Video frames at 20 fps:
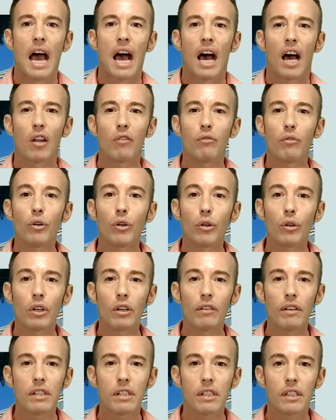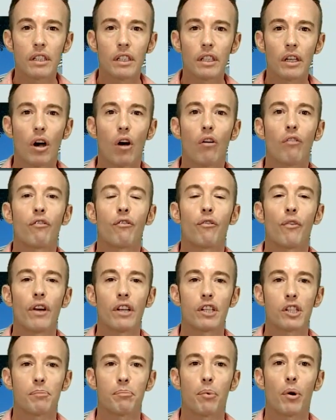at the University of
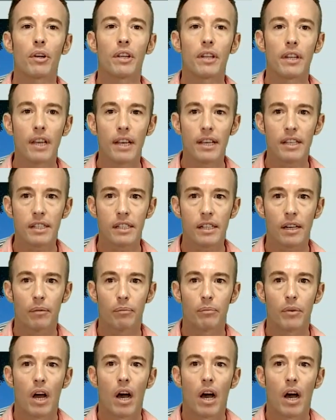French Polynesia.